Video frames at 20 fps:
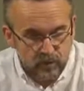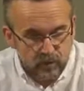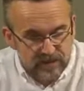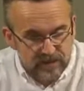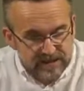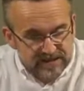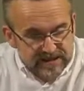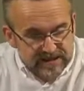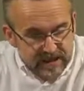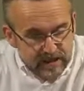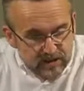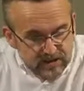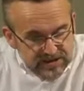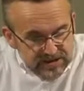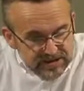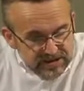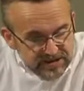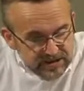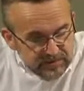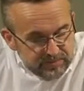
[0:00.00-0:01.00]
What he
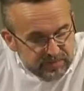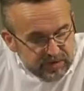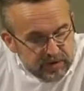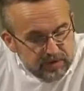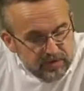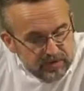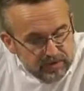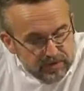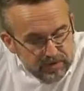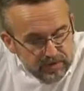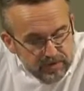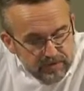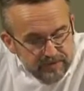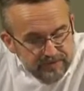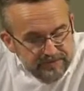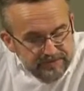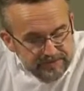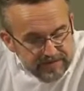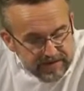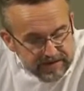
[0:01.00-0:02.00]
tells us about
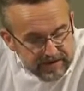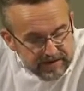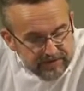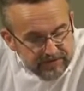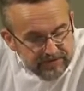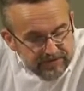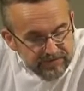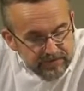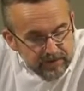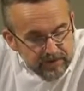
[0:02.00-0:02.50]
faith.